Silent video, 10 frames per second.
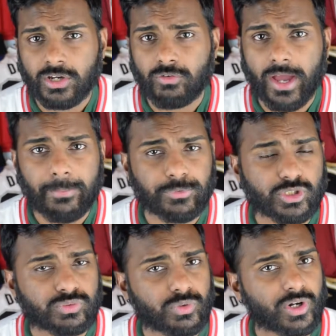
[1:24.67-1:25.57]

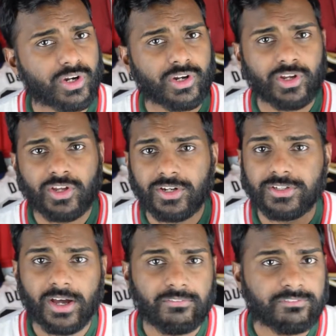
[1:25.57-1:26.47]
Raptors were
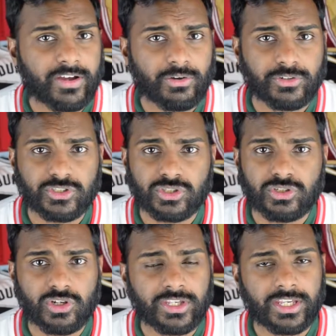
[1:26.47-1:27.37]
dumbfounded, just
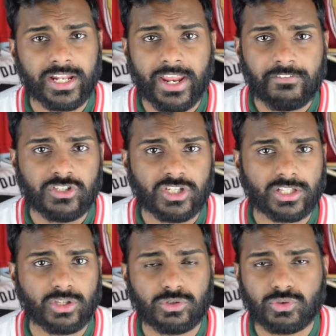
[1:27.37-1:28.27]
looking at every
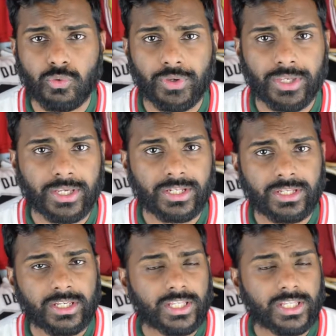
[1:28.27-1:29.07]
shot that was going in.